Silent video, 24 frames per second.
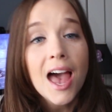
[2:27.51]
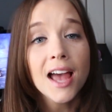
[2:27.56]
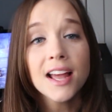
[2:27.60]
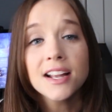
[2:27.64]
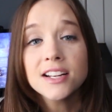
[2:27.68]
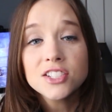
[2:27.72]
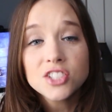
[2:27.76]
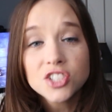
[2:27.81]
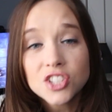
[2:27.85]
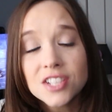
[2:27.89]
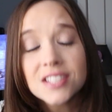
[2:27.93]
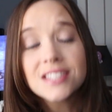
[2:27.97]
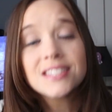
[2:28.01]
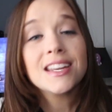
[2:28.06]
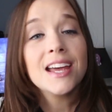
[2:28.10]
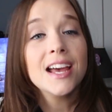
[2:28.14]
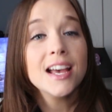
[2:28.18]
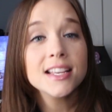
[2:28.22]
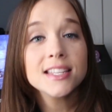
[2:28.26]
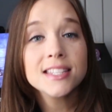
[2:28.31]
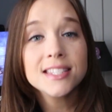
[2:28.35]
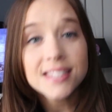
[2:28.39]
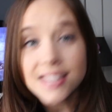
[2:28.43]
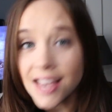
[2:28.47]
and just
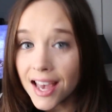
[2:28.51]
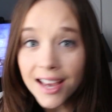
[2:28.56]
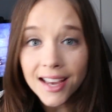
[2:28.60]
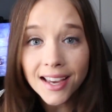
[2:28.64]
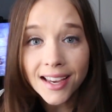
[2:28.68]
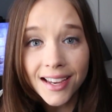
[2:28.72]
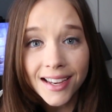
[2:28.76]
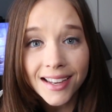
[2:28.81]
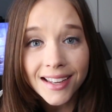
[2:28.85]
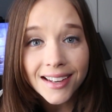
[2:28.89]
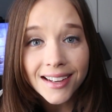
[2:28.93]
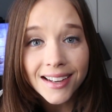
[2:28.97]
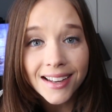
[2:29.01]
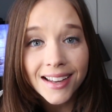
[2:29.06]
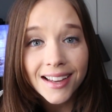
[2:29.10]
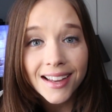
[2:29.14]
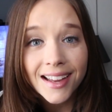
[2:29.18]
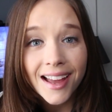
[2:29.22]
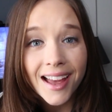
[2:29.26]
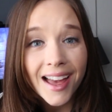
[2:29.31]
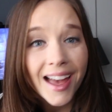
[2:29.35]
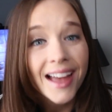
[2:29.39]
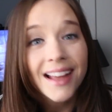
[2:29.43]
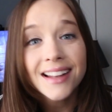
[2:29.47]
say it.
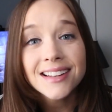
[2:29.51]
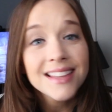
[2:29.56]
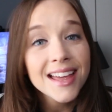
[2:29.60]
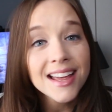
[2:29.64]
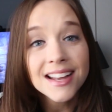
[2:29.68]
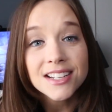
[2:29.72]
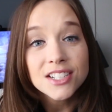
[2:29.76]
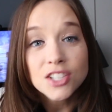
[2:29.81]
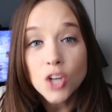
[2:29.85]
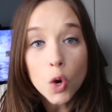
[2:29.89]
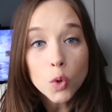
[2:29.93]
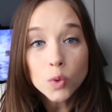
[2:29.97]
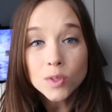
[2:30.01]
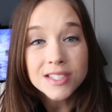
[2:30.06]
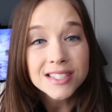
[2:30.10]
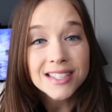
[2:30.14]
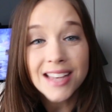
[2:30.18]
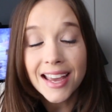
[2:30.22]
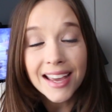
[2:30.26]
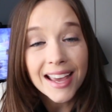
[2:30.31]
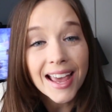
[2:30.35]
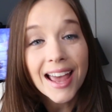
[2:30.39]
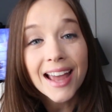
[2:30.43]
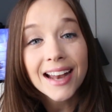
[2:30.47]
And then don't
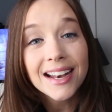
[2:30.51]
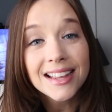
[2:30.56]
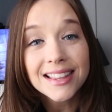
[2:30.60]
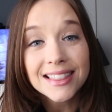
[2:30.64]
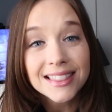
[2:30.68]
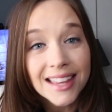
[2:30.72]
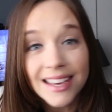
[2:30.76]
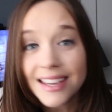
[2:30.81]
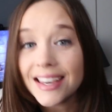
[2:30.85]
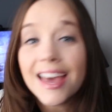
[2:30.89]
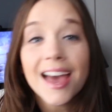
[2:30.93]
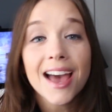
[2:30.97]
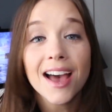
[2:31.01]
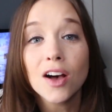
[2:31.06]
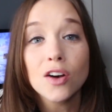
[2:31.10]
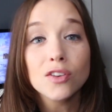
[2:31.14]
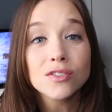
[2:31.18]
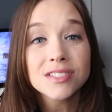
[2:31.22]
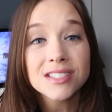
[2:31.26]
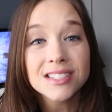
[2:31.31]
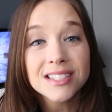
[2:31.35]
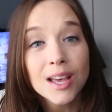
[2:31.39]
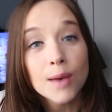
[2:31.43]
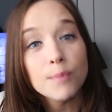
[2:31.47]
say anything
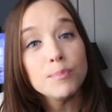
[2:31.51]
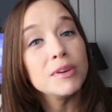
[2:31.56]
else